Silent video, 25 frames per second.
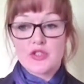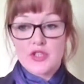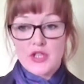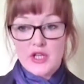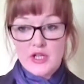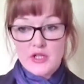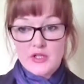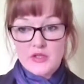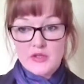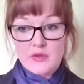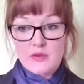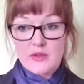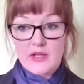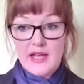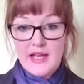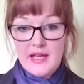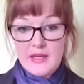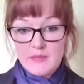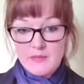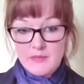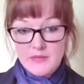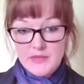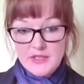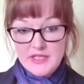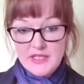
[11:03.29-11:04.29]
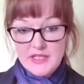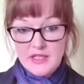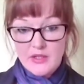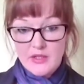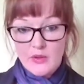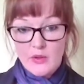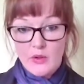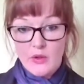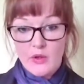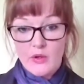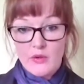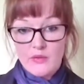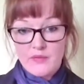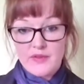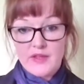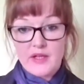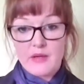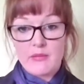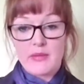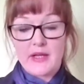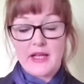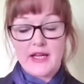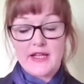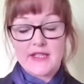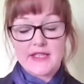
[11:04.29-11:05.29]
total emptying of their
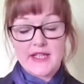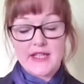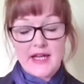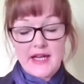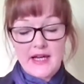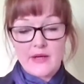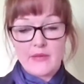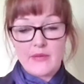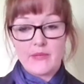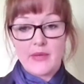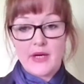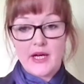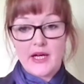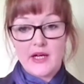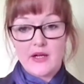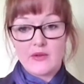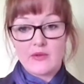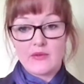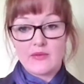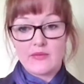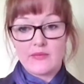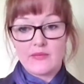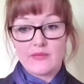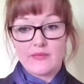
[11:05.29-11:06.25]
bladder and bowel.